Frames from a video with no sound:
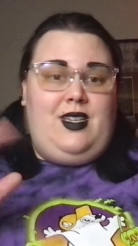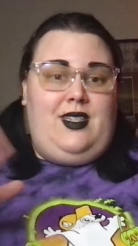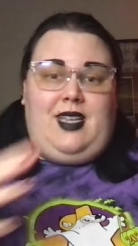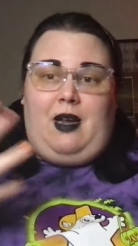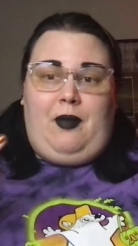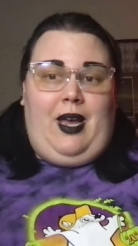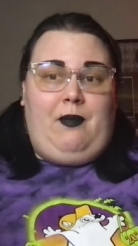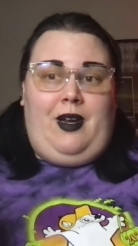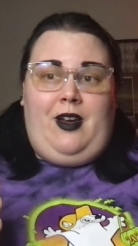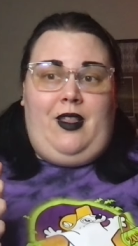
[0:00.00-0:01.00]
It's like a
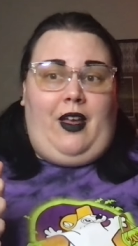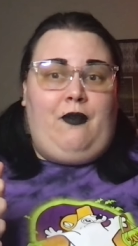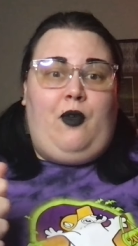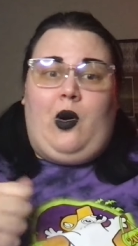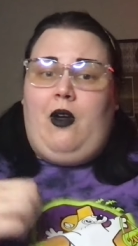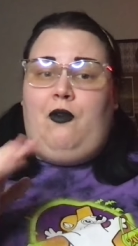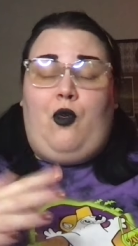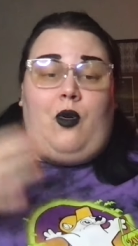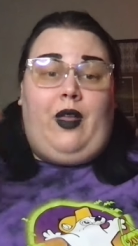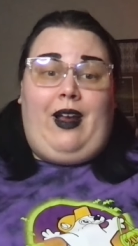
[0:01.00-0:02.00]
BlackBerry, like,
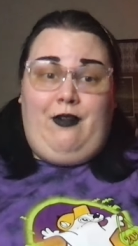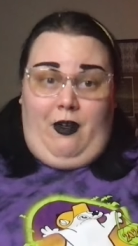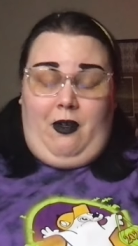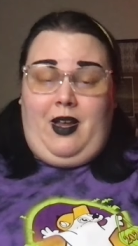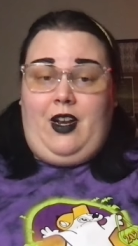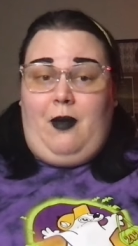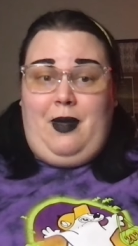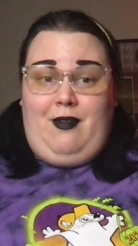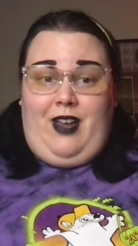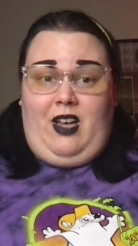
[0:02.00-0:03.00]
404, like, photo cannot
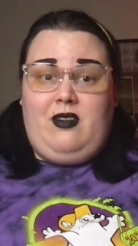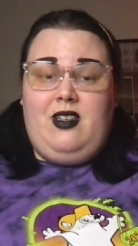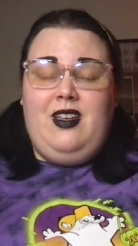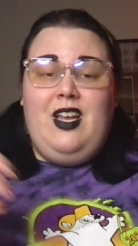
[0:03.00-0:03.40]
be found.